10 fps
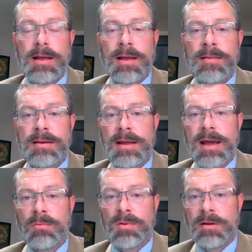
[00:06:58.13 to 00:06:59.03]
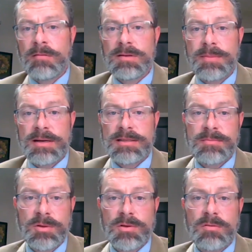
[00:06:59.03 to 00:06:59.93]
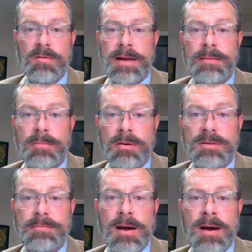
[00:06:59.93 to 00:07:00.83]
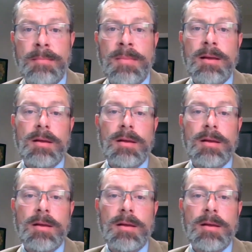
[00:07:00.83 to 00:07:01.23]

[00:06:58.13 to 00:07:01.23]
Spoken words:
And then dad would be responsible to reimburse mom